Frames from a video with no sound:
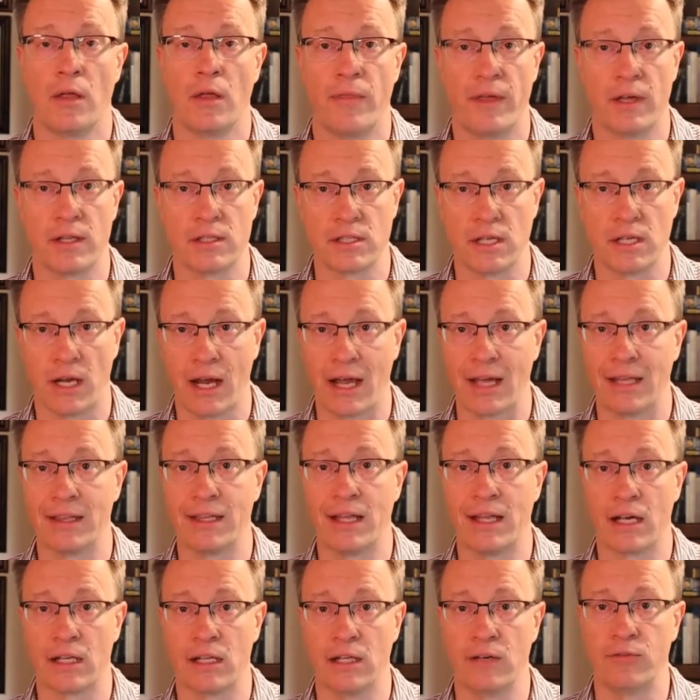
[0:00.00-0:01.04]
That's a
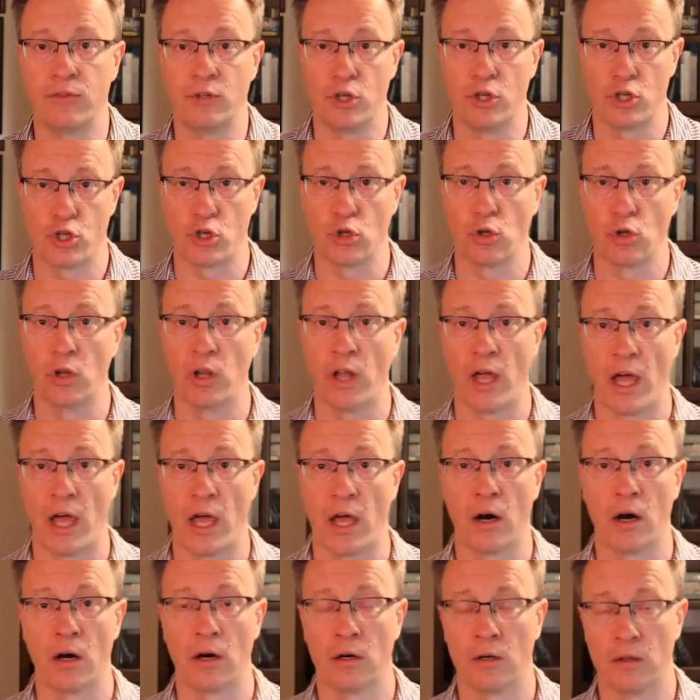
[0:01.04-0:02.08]
connective tissue
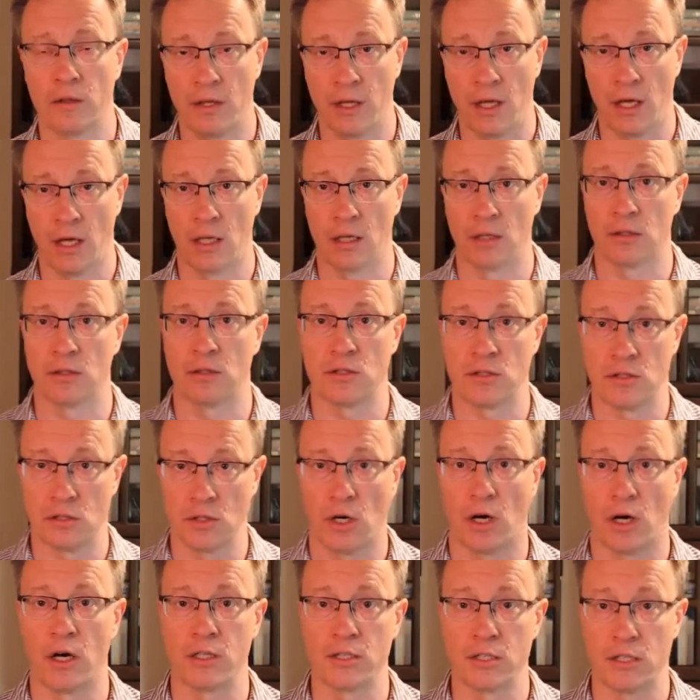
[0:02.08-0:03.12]
layer that
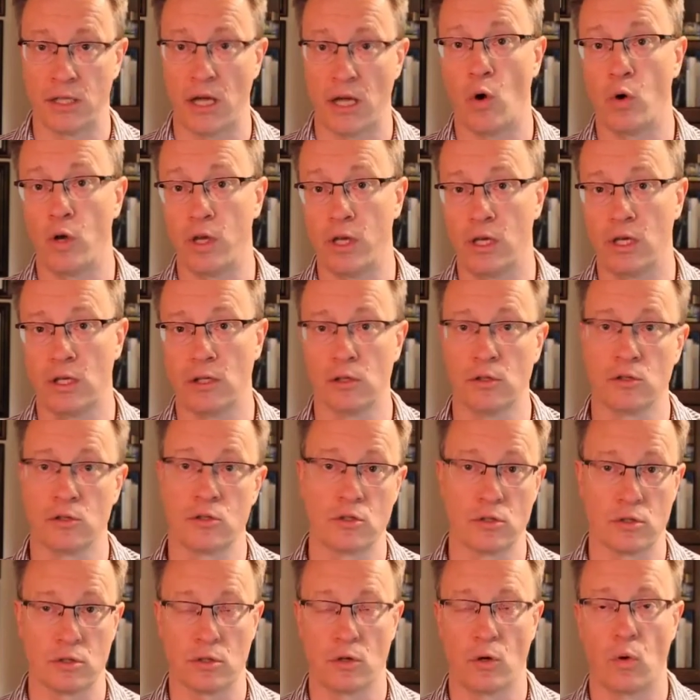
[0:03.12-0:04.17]
starts at our
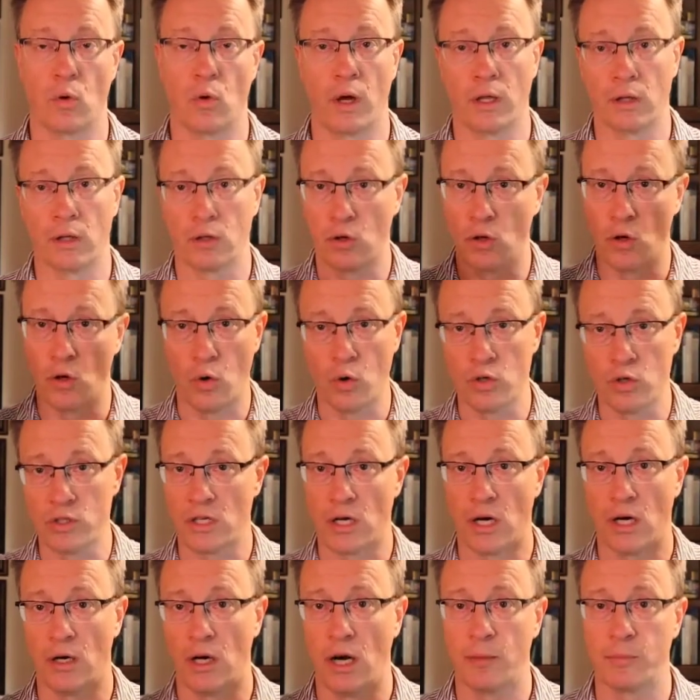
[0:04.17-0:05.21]
heels and goes
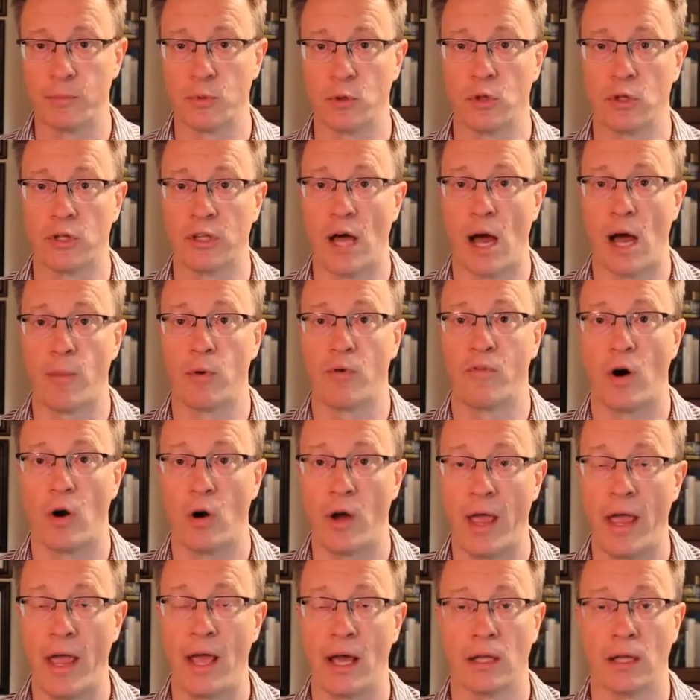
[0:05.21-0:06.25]
up to the top of our
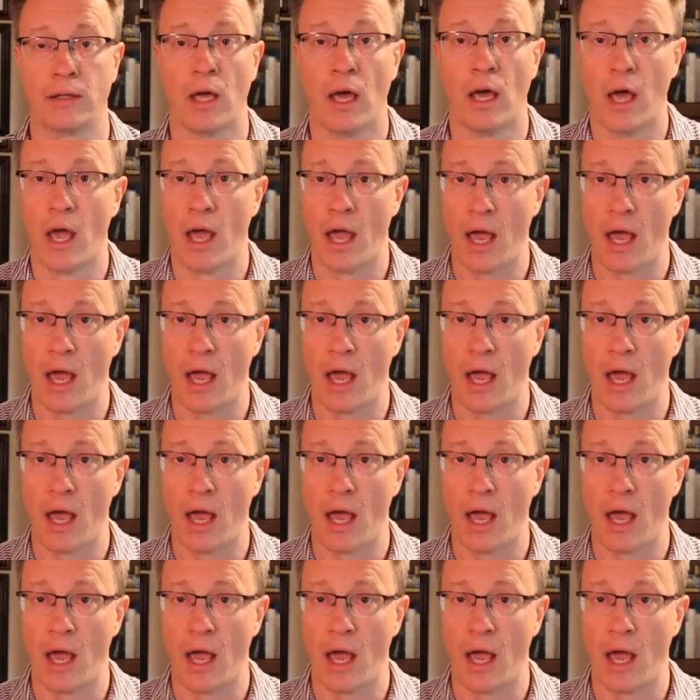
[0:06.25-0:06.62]
head.